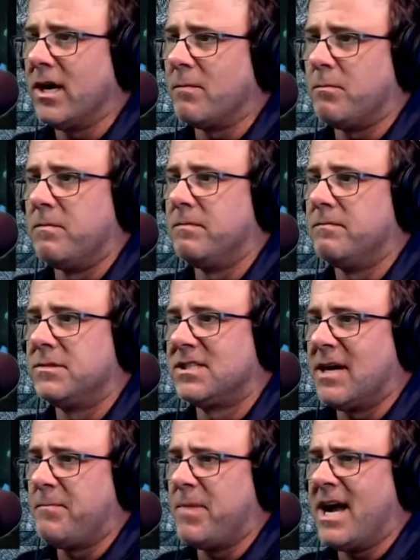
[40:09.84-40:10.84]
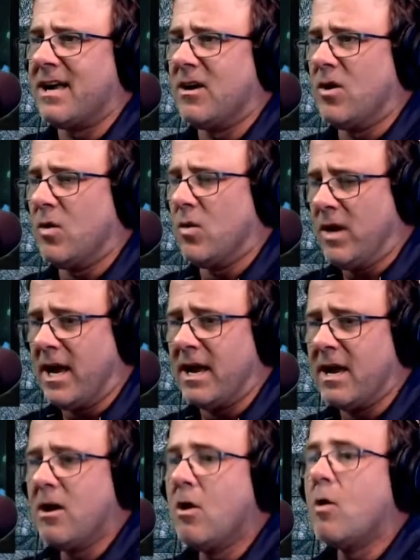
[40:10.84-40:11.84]
to step back and go, okay,
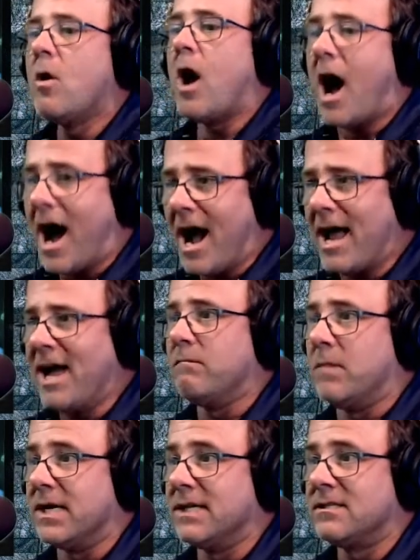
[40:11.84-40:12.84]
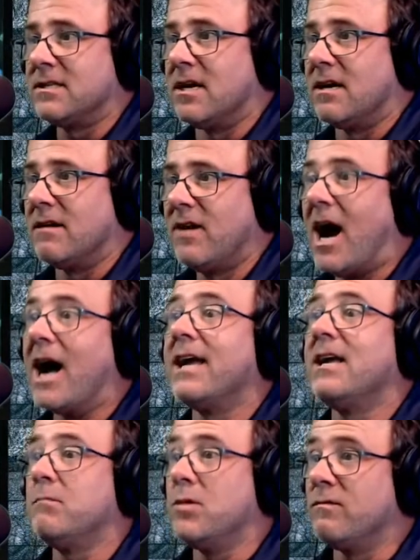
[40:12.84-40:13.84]
I have my stuff. I
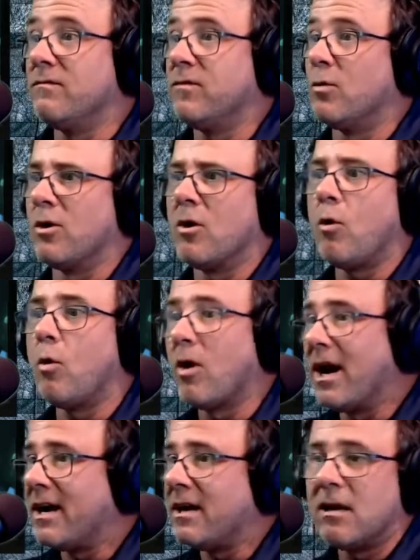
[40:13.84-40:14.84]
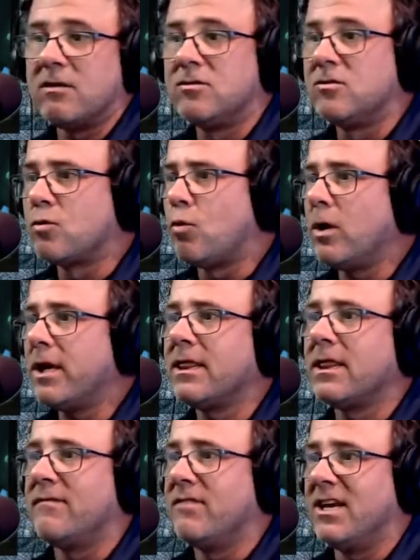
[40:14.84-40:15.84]
can move forward, or I quit
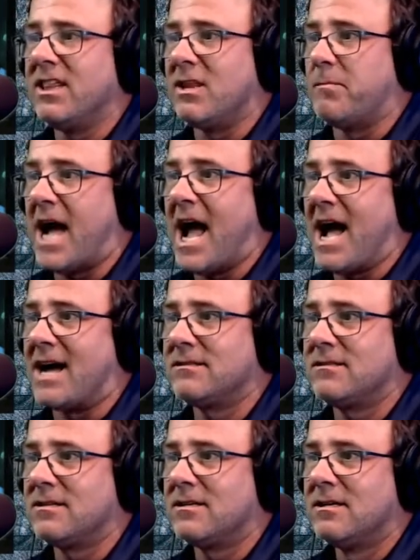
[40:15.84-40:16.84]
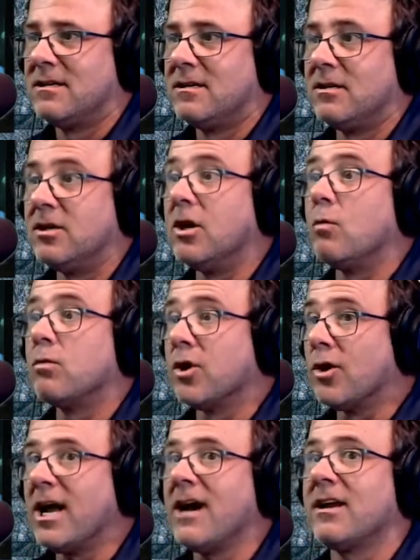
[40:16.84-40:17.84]
living in the past.
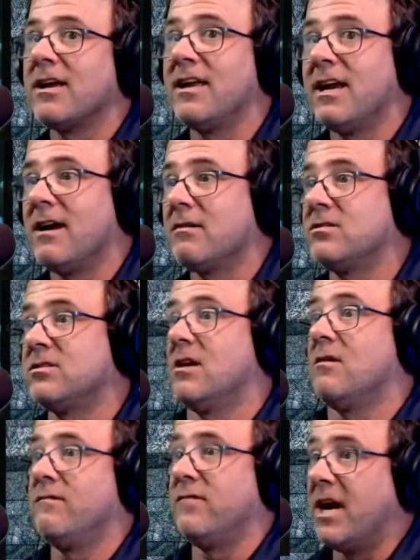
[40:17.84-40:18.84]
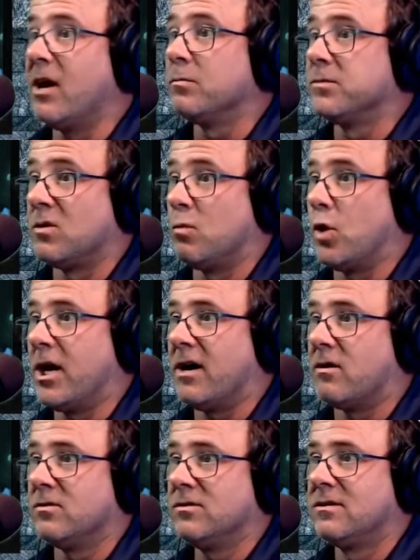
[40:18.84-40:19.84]
Learn how to get out of self and help someone
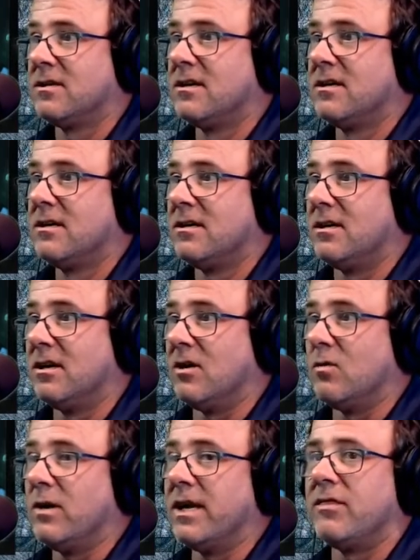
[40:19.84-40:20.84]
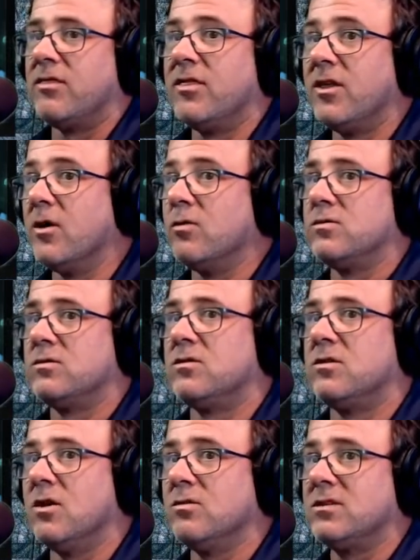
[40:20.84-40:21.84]
else. And those
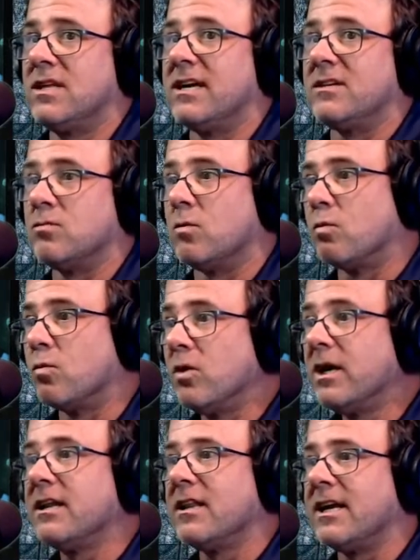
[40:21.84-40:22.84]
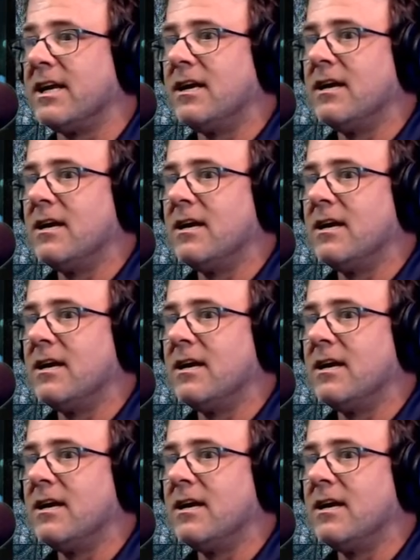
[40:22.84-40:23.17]
things will really,